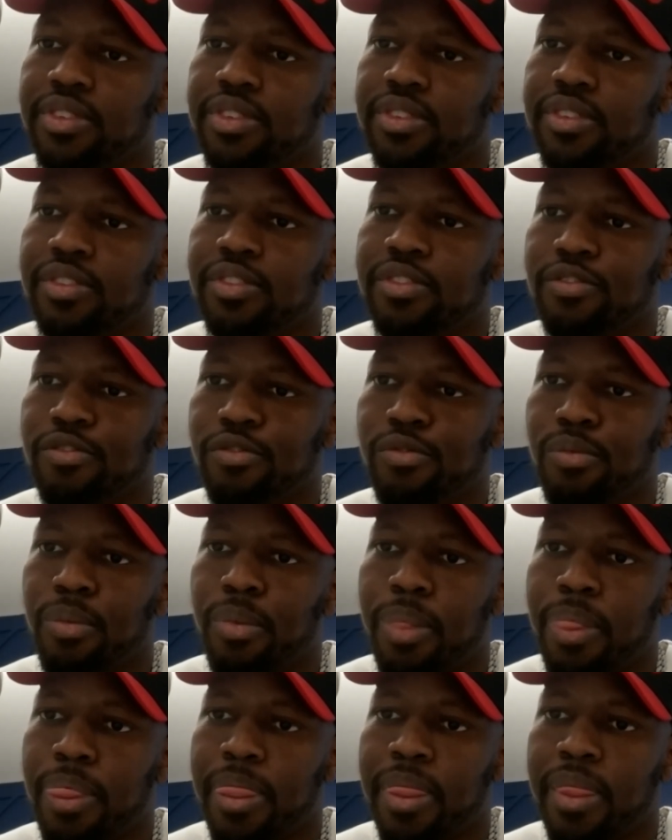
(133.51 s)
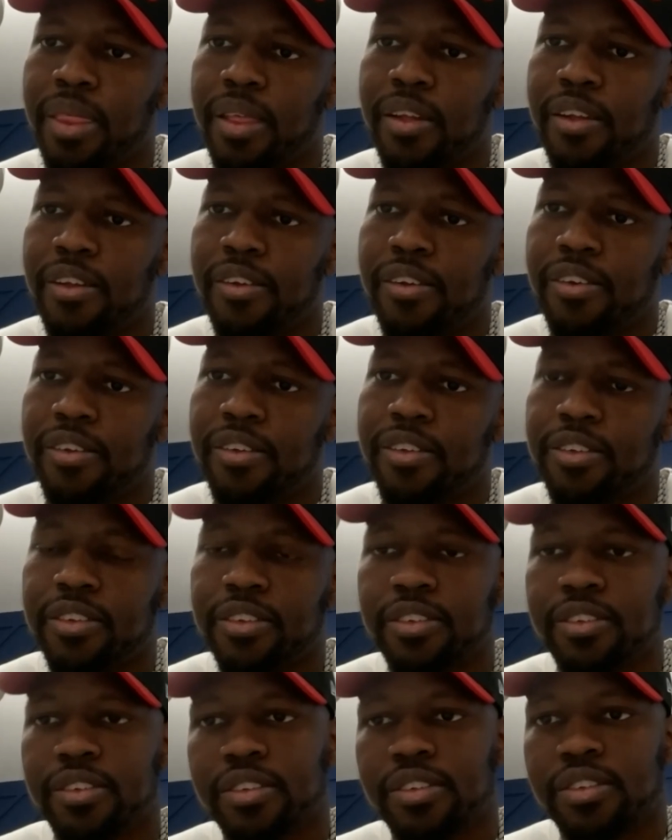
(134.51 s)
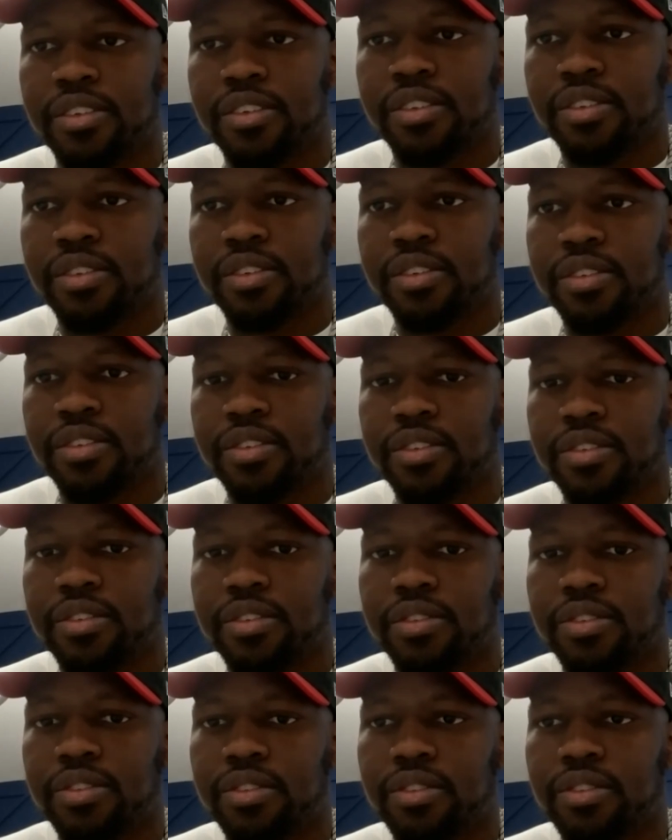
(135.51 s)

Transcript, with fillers: Was that part of your decision to transfer to Penn State,